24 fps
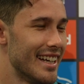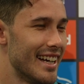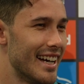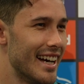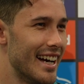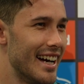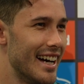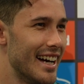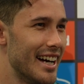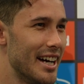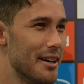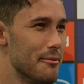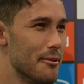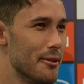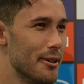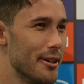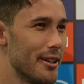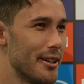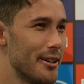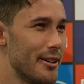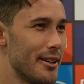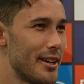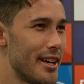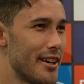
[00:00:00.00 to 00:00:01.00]

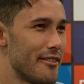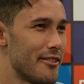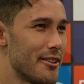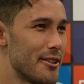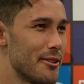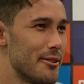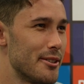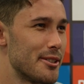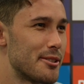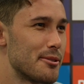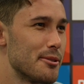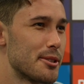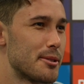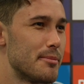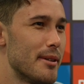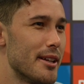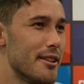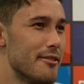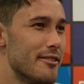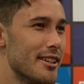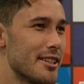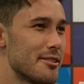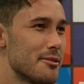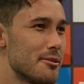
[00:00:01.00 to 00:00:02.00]
Well, everyone always talks
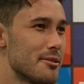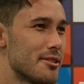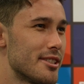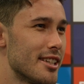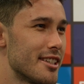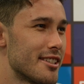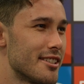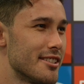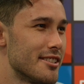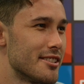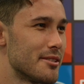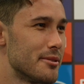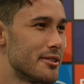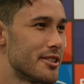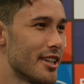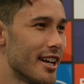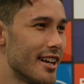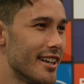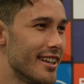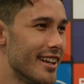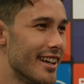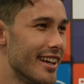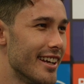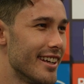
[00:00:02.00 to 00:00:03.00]
about the wrestle sessions with
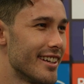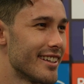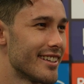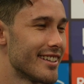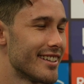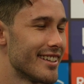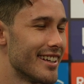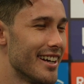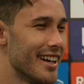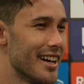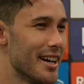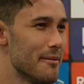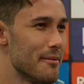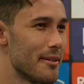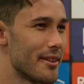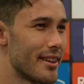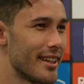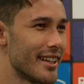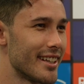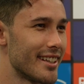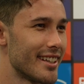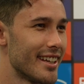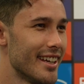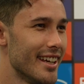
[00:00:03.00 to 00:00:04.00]
JD. I
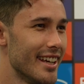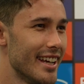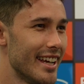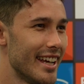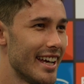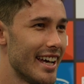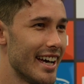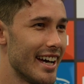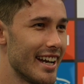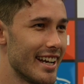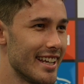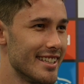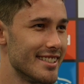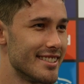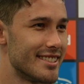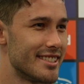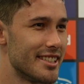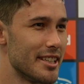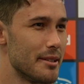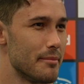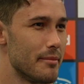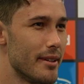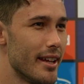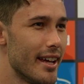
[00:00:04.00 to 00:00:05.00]
think out of his
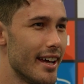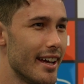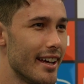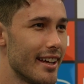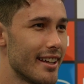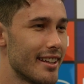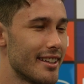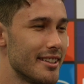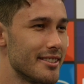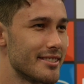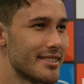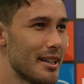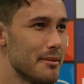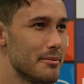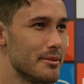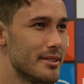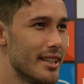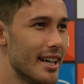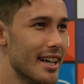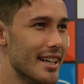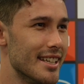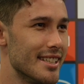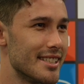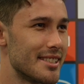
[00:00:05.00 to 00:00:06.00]
gym there's a couple
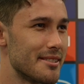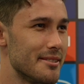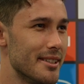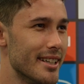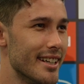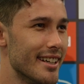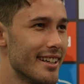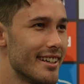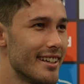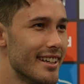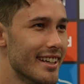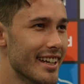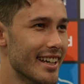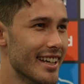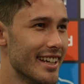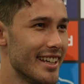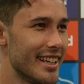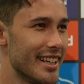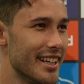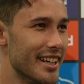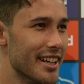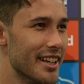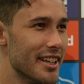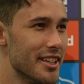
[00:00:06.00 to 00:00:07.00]
of days where,
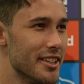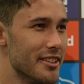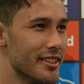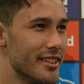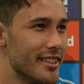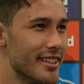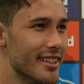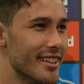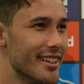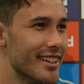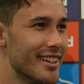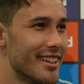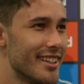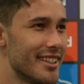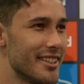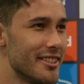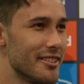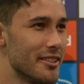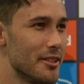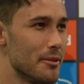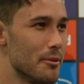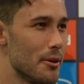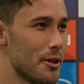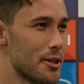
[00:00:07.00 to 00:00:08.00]
you know, you're in
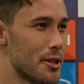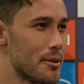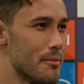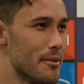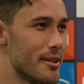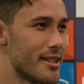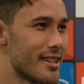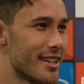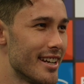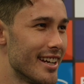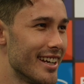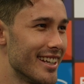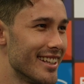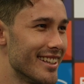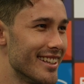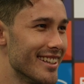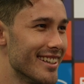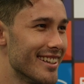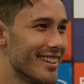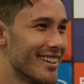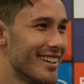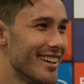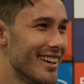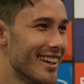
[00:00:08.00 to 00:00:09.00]
the washing machine,
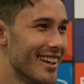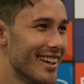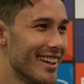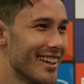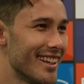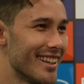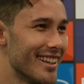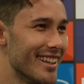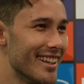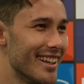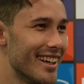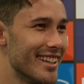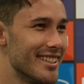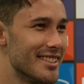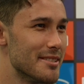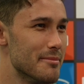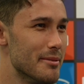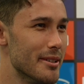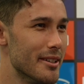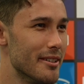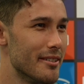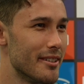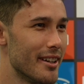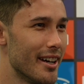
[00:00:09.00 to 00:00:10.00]
the head's a
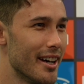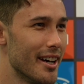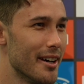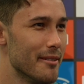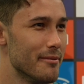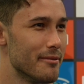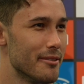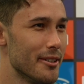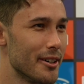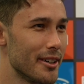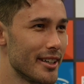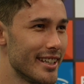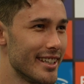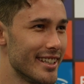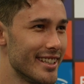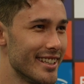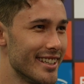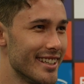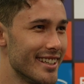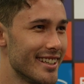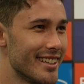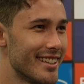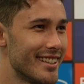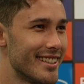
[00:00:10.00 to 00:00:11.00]
bit foggy and
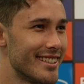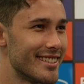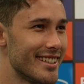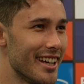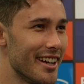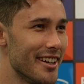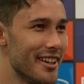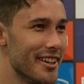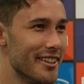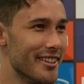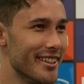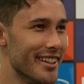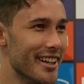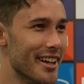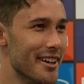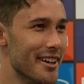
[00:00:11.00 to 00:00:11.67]
you don't really